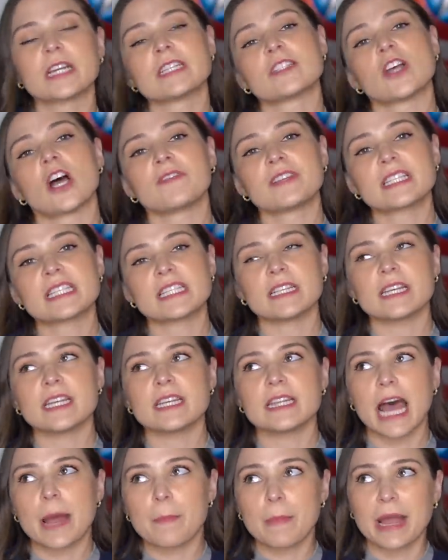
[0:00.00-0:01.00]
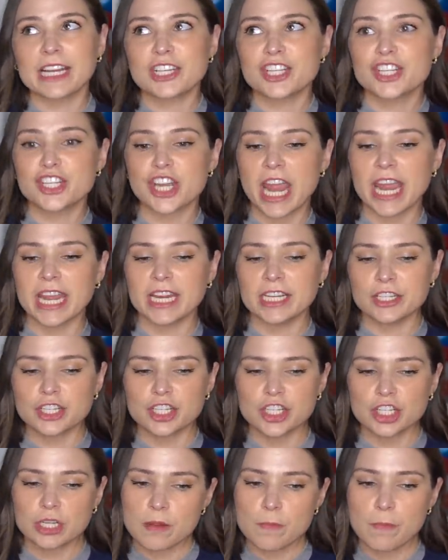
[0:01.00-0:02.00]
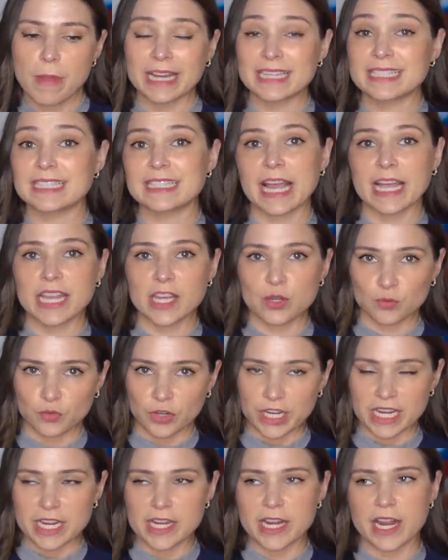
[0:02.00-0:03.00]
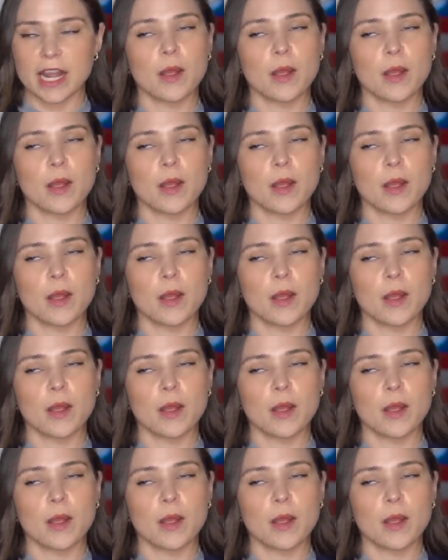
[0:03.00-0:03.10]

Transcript: because obviously that might change my second read.